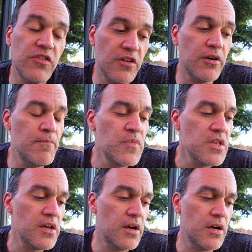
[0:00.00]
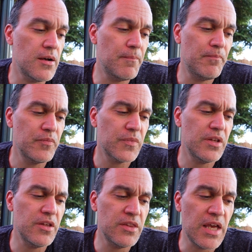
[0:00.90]
So
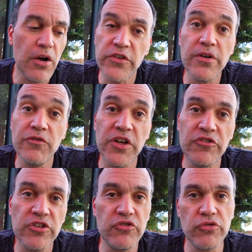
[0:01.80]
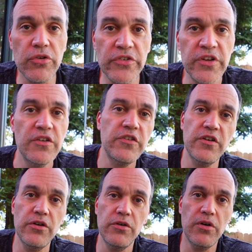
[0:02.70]
they also have touch controls.
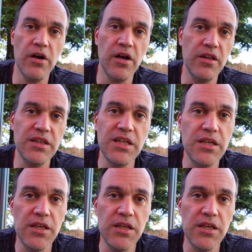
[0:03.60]
So on the